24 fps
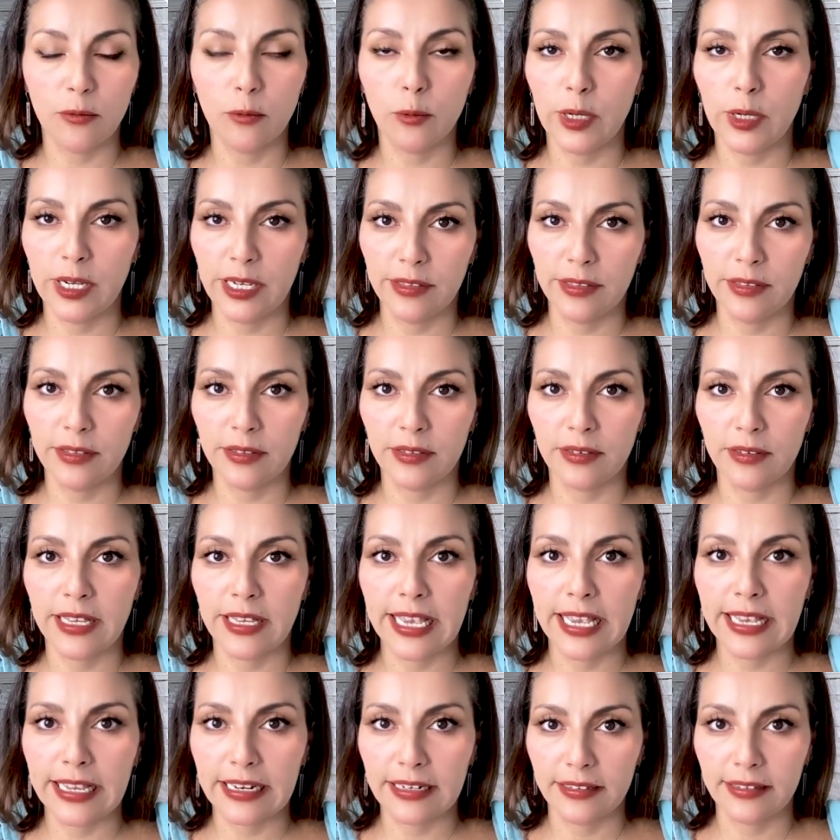once
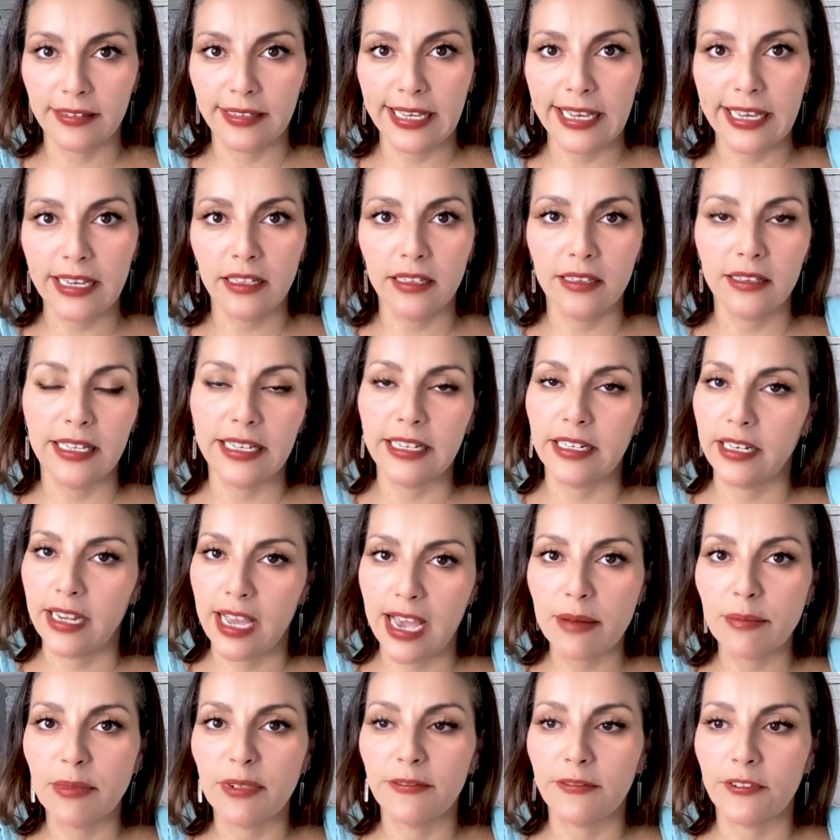they get a sale and
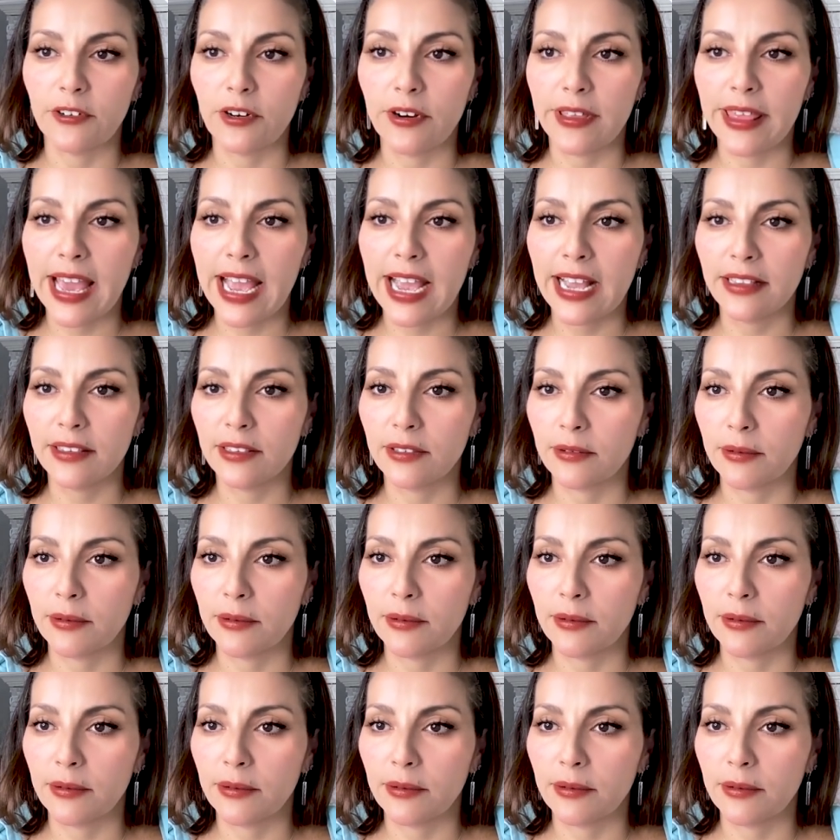not before that.